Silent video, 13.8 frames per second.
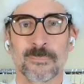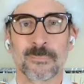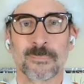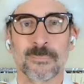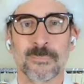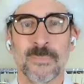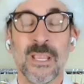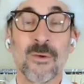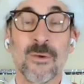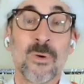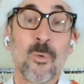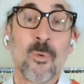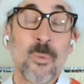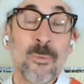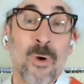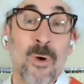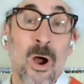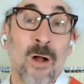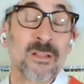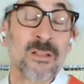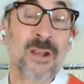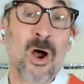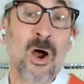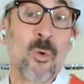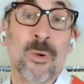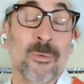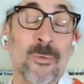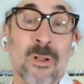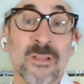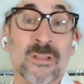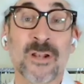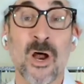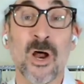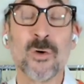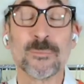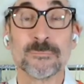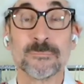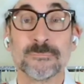please. Well, we were all at home. We were all at home.